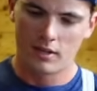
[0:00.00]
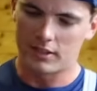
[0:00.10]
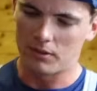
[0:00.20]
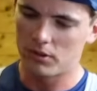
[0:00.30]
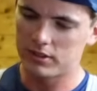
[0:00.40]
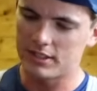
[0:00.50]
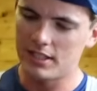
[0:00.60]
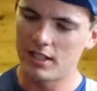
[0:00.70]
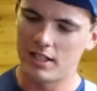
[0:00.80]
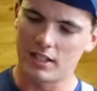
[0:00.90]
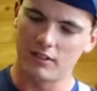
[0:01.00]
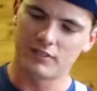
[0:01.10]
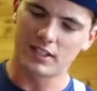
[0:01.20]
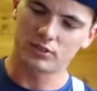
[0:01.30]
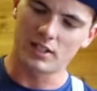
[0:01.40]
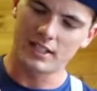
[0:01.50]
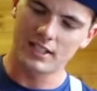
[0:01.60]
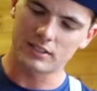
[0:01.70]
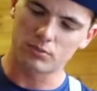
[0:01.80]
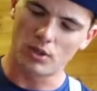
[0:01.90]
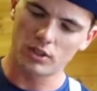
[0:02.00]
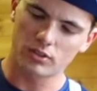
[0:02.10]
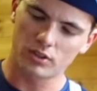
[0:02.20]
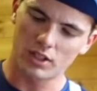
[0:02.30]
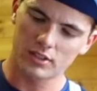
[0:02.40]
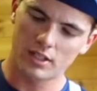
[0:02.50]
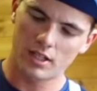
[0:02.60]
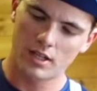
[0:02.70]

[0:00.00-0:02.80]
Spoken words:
then we'll see if that training has worked or not.